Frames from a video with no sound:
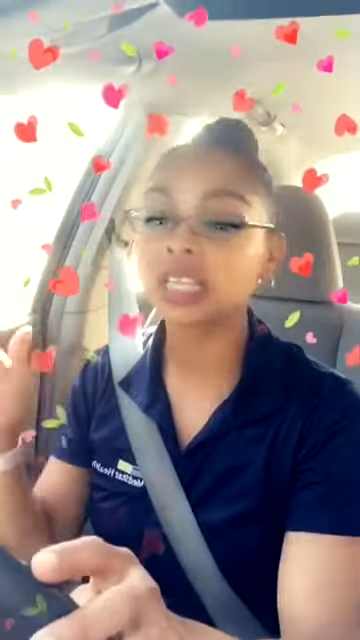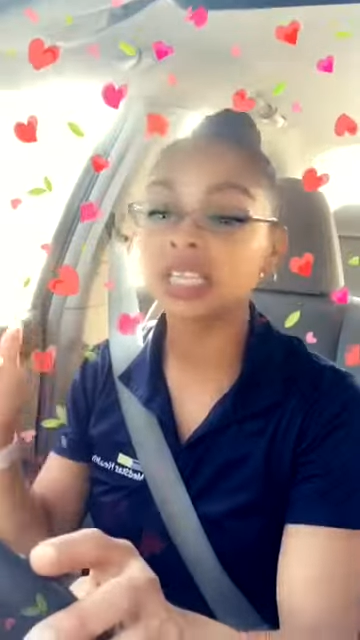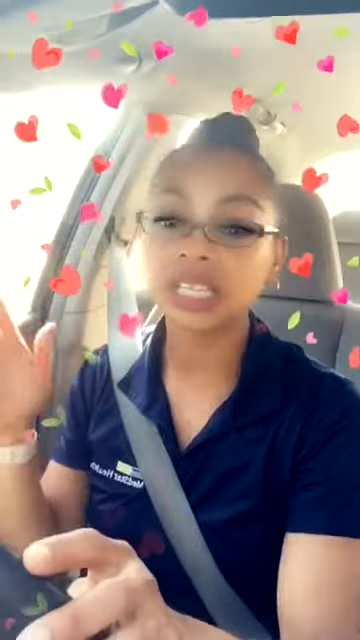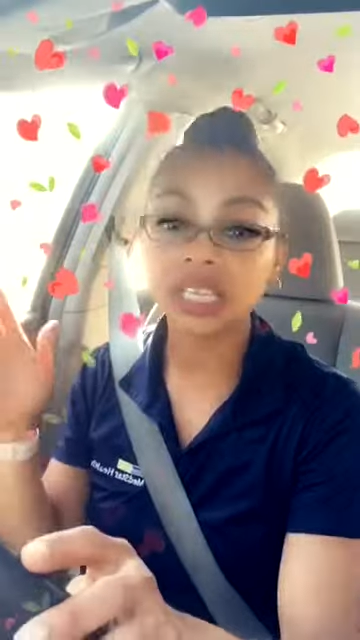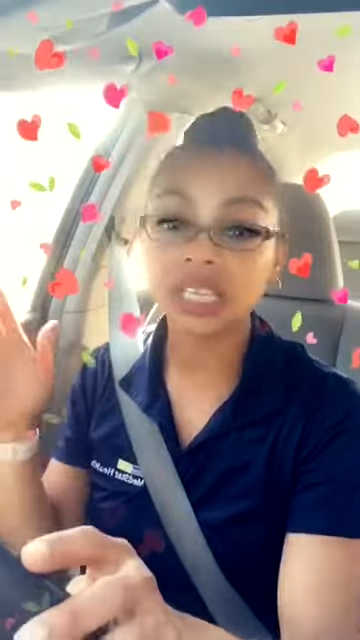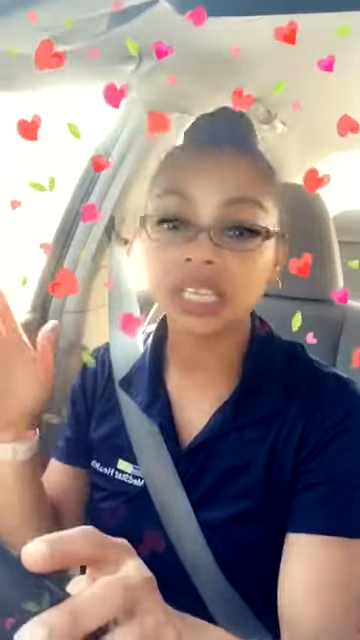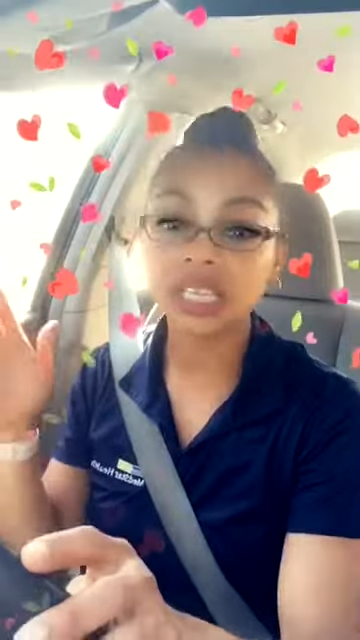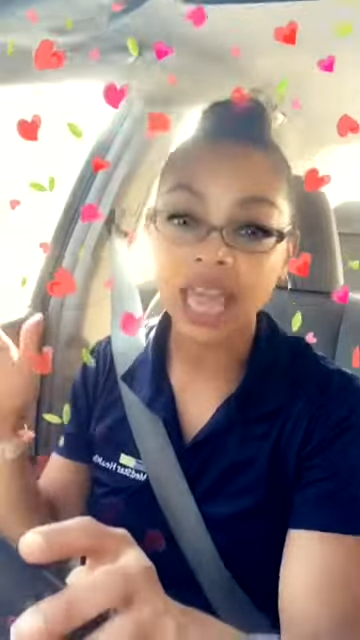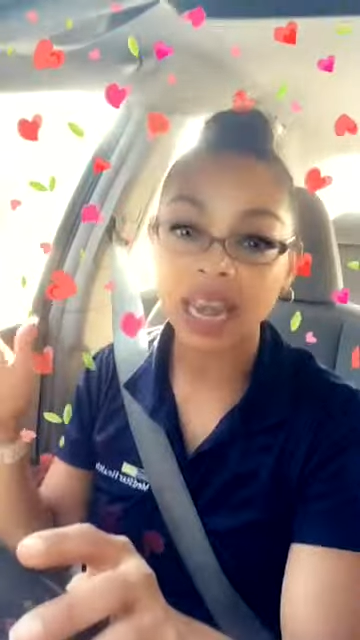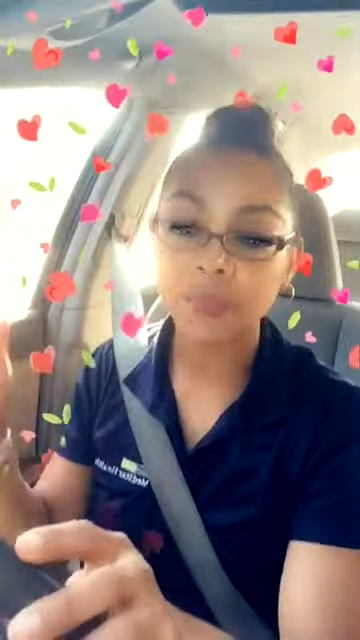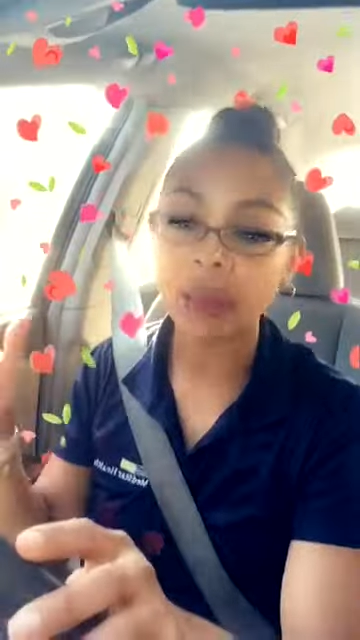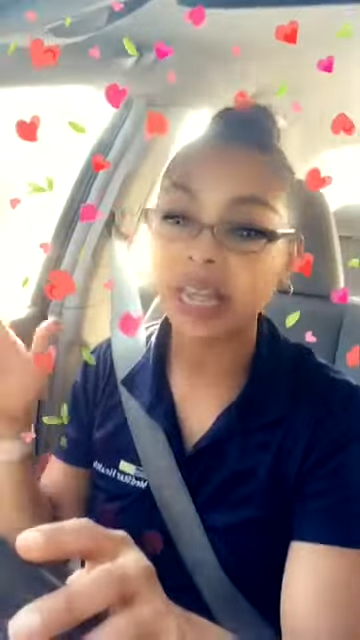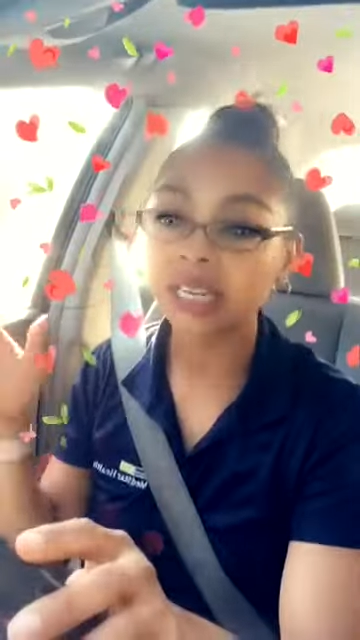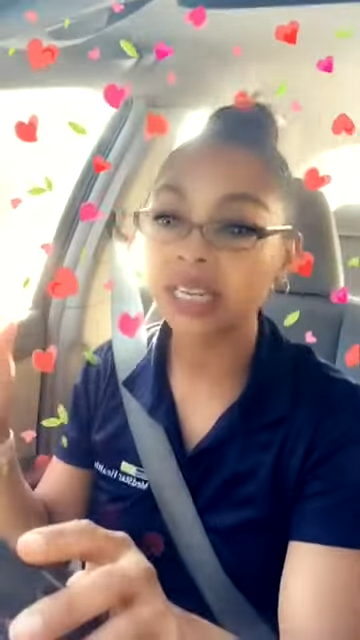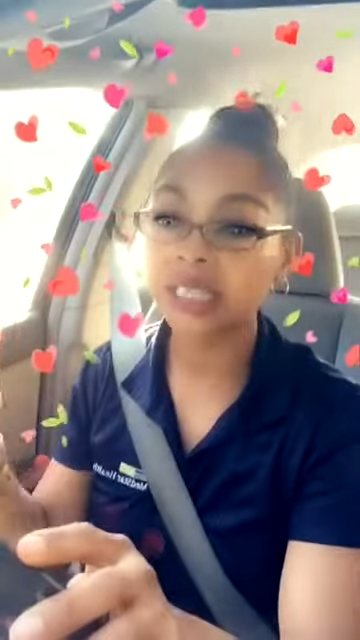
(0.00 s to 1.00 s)
the C Ds out
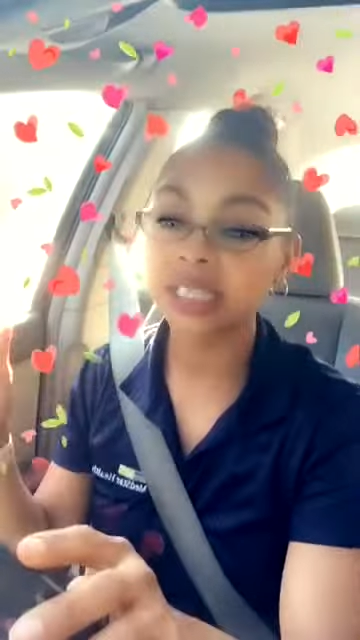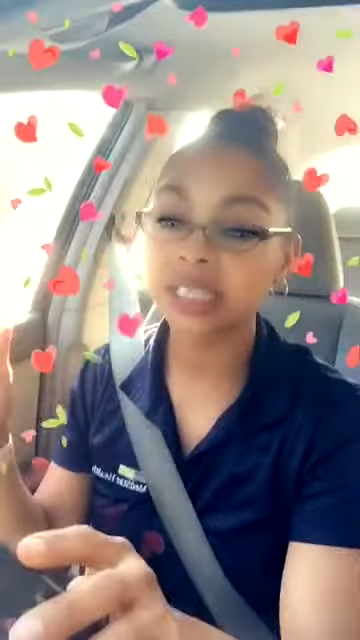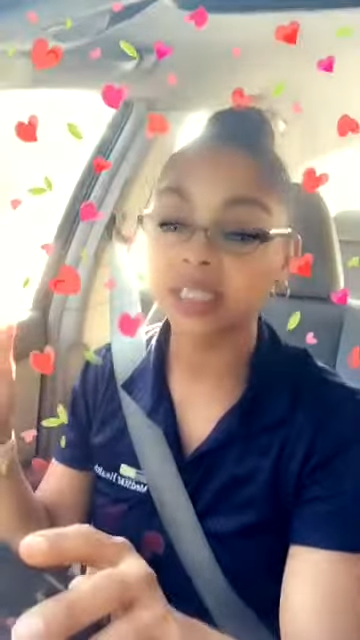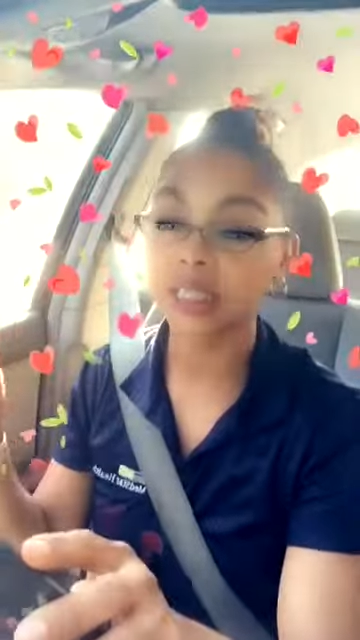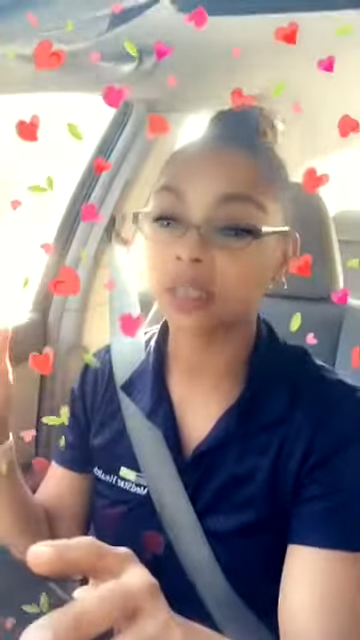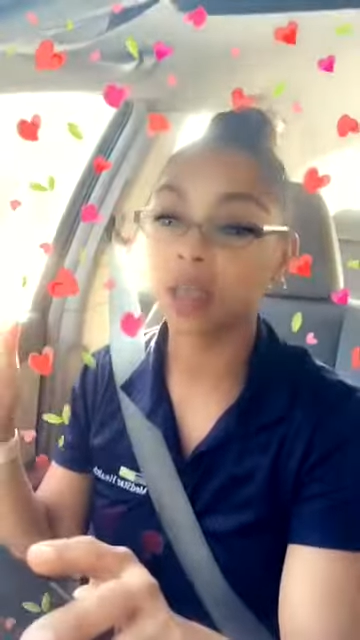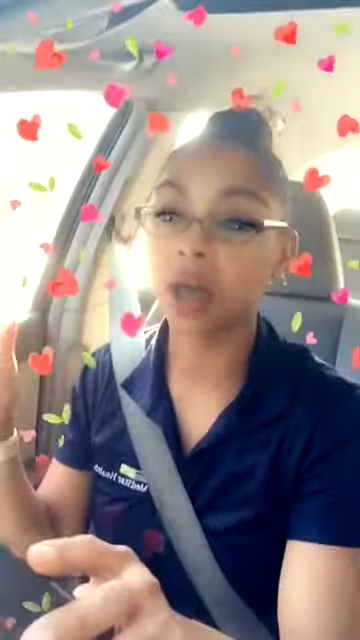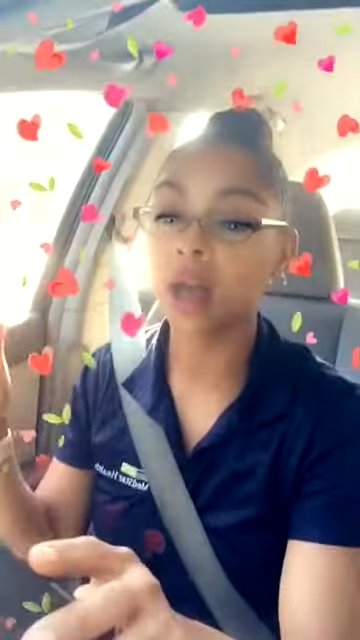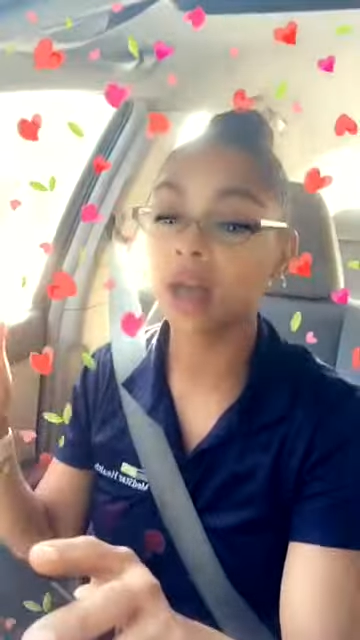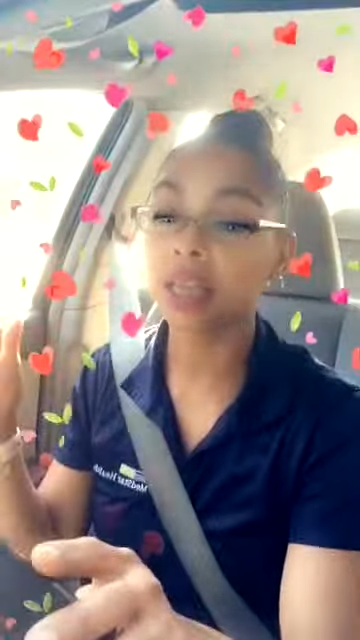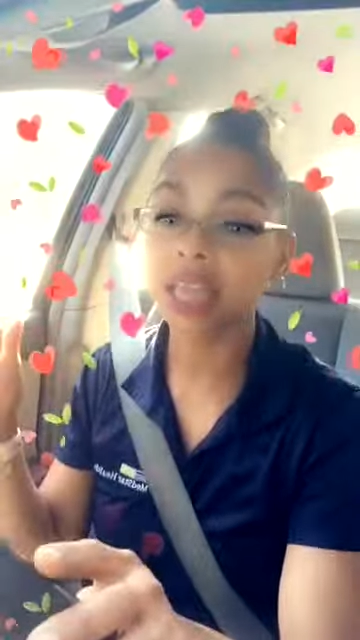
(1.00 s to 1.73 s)
of my disc uh,